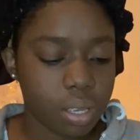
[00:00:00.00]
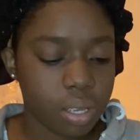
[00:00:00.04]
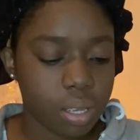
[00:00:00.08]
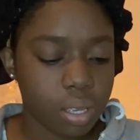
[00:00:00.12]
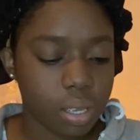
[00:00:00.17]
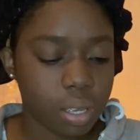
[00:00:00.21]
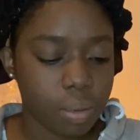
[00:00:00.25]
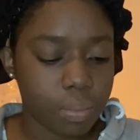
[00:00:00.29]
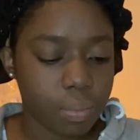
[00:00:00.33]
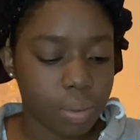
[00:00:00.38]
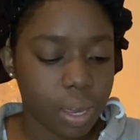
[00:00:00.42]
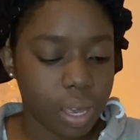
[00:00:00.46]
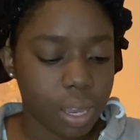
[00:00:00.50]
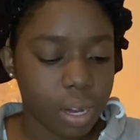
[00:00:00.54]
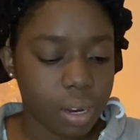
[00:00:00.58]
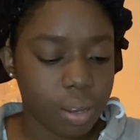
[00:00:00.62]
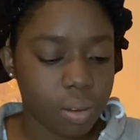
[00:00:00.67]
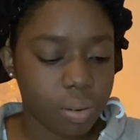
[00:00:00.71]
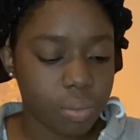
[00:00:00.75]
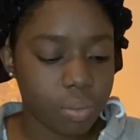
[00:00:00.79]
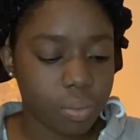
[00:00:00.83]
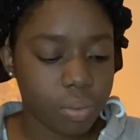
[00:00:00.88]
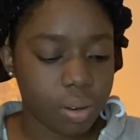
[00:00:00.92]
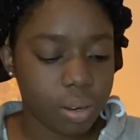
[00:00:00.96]
Yeah, I
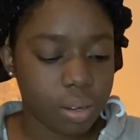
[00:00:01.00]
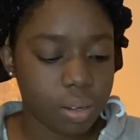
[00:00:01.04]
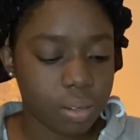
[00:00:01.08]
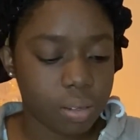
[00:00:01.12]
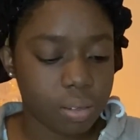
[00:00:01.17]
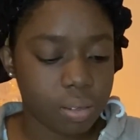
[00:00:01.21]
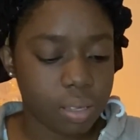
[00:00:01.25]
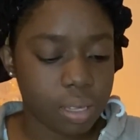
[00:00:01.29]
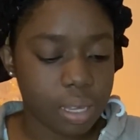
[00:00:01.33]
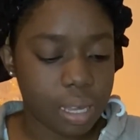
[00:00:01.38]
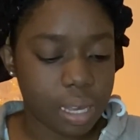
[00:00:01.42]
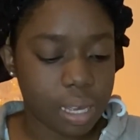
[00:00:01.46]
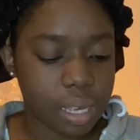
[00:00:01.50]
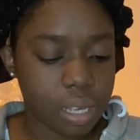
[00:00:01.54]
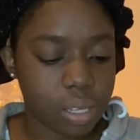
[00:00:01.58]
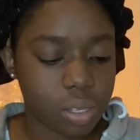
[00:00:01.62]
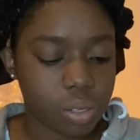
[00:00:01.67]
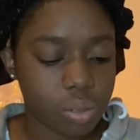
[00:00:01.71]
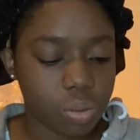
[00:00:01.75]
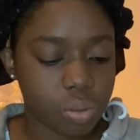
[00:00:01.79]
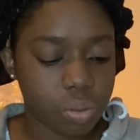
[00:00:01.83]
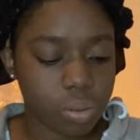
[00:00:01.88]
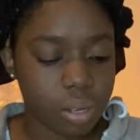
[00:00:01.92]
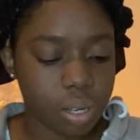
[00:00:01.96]
cannot yank it
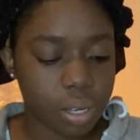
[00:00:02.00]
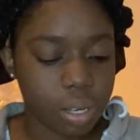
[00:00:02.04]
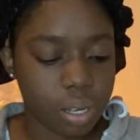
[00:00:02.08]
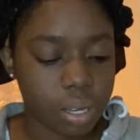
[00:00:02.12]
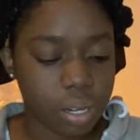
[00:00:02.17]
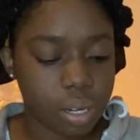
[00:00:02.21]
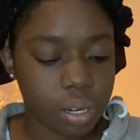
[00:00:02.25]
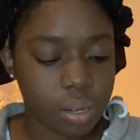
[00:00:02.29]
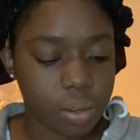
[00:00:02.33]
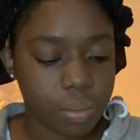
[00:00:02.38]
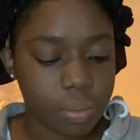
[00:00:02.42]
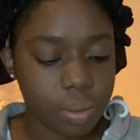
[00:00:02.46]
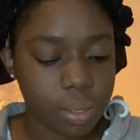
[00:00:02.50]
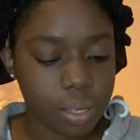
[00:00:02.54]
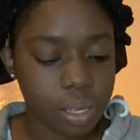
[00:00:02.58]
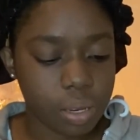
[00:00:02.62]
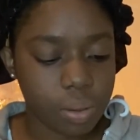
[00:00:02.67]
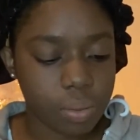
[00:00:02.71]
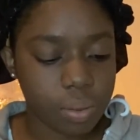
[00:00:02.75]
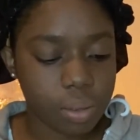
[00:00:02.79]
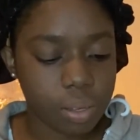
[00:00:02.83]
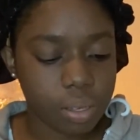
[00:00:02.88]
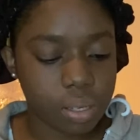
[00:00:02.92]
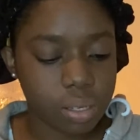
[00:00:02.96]
too hard. But it
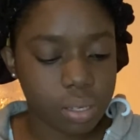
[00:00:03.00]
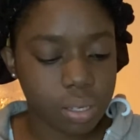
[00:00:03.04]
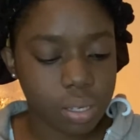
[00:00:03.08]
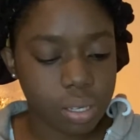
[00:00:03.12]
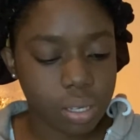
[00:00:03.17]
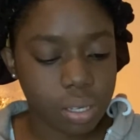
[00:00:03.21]
is.